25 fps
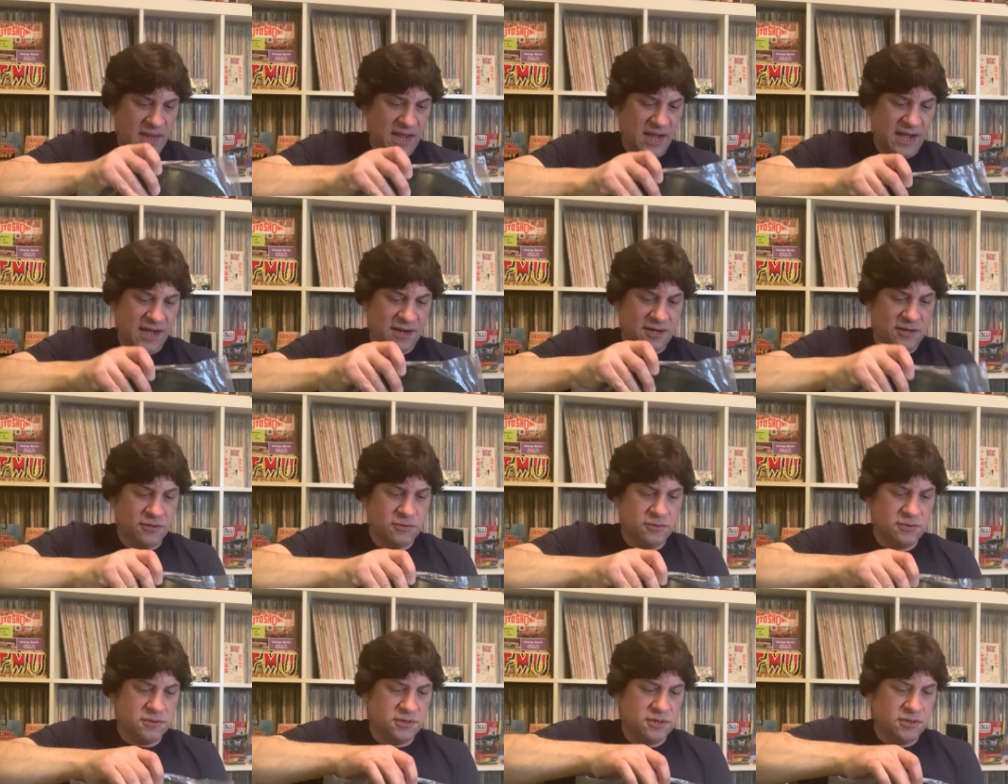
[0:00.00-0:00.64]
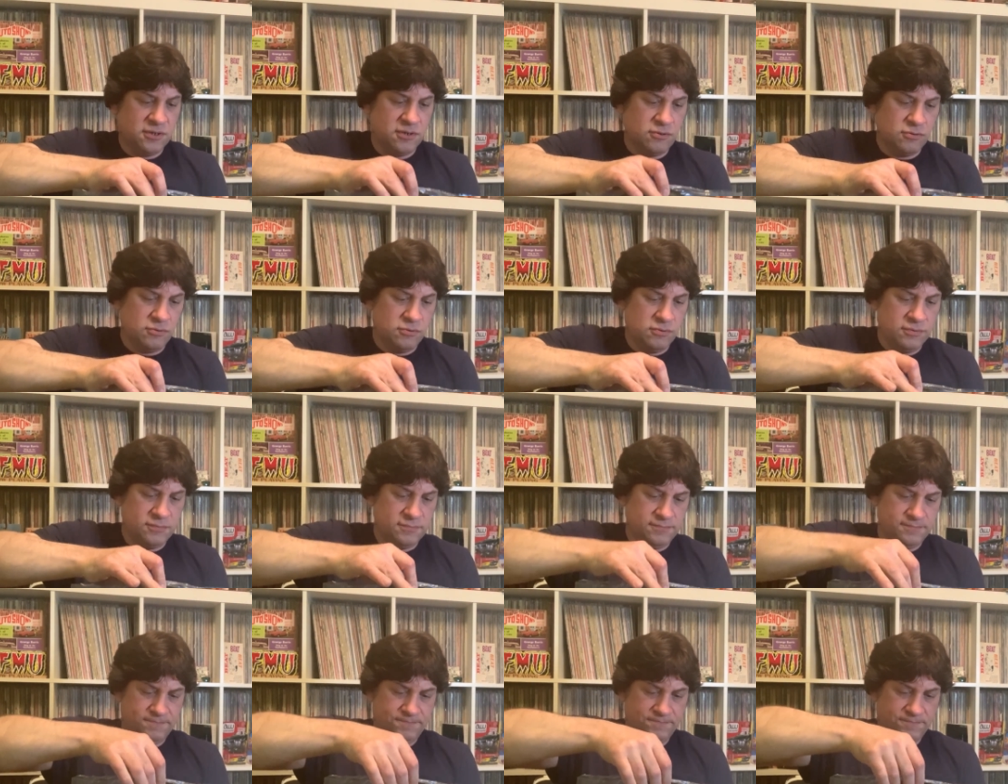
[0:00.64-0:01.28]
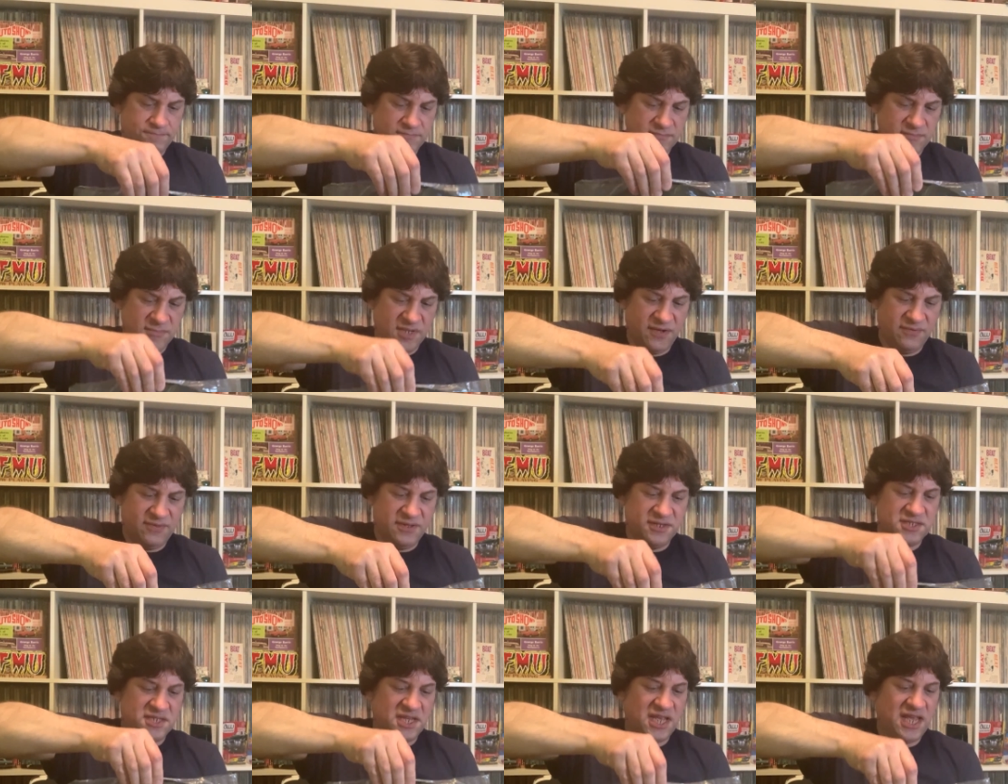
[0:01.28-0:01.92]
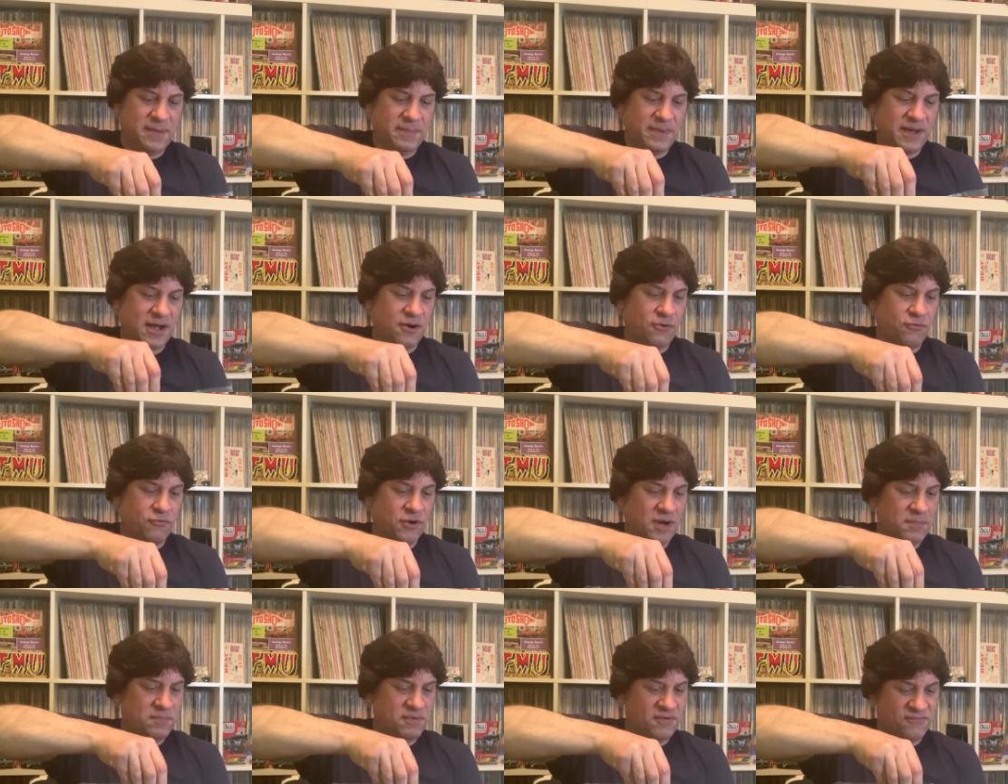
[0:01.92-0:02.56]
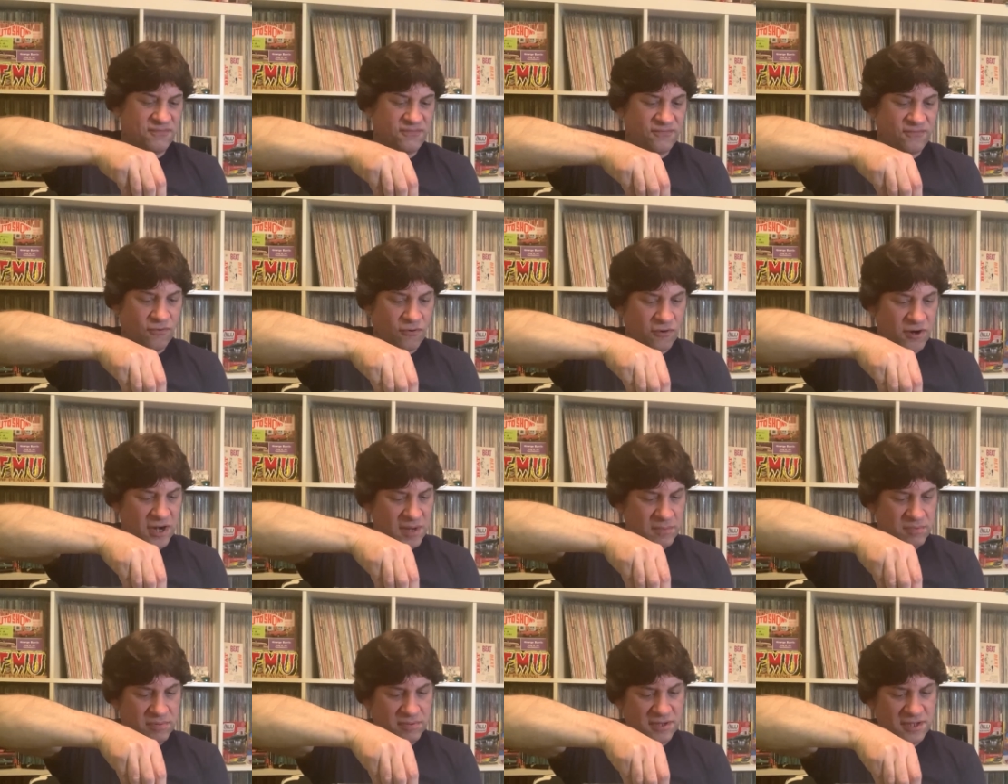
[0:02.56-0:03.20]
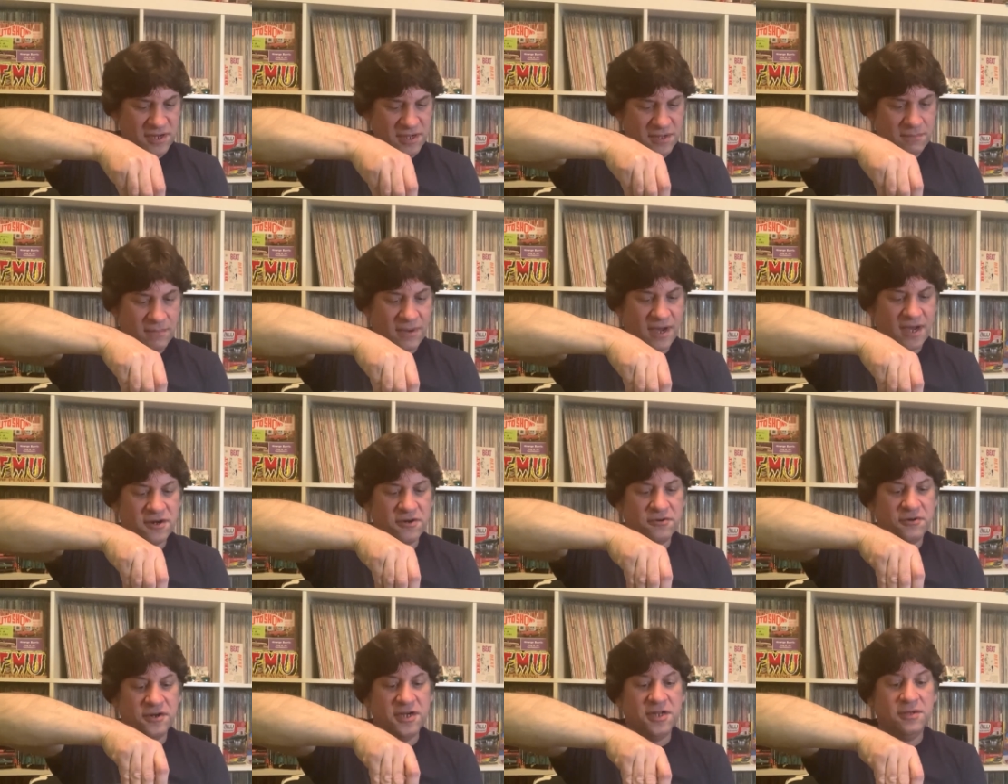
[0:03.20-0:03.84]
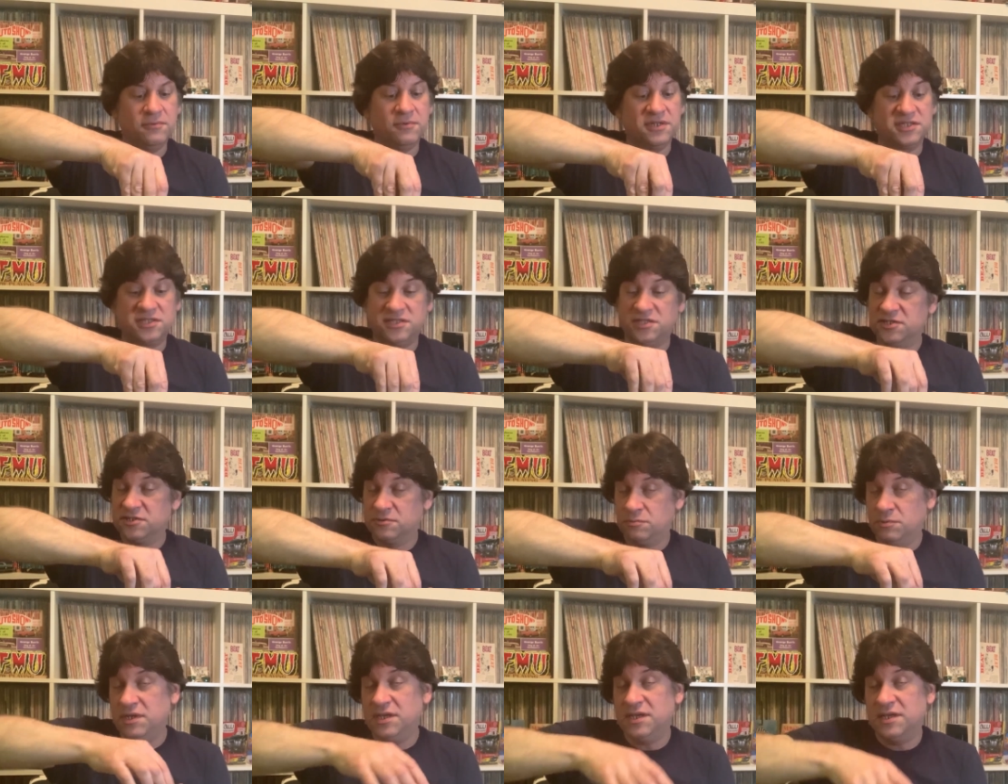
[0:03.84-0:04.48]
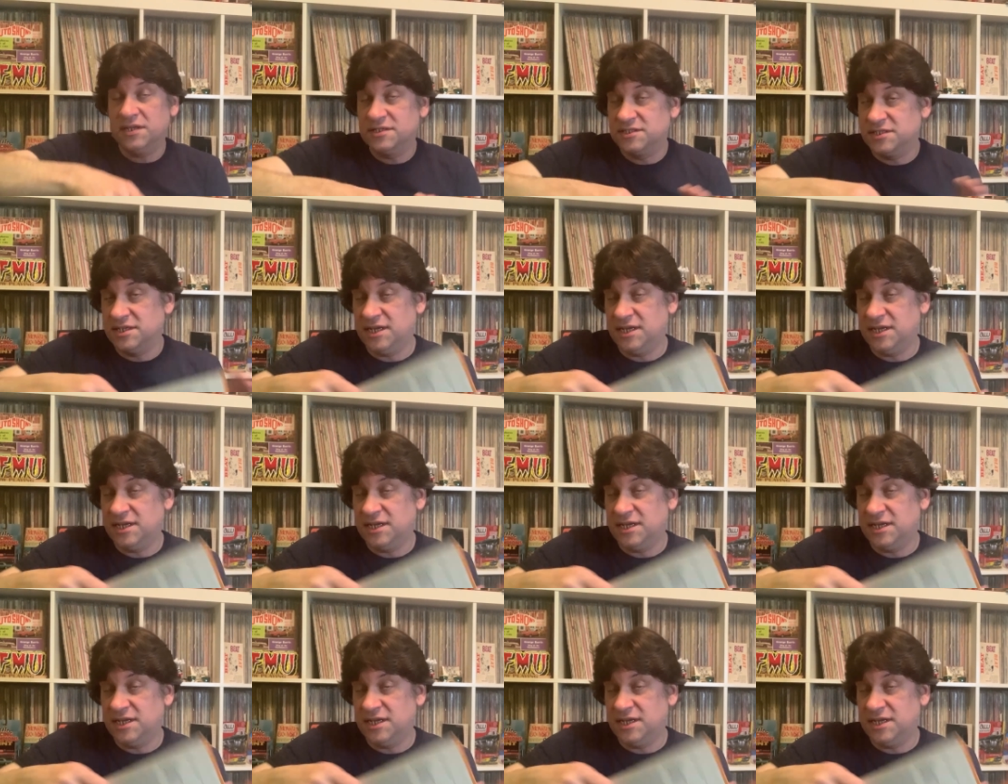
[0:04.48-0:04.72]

I don't know if this came out right before they played at Monterey, which this weekend's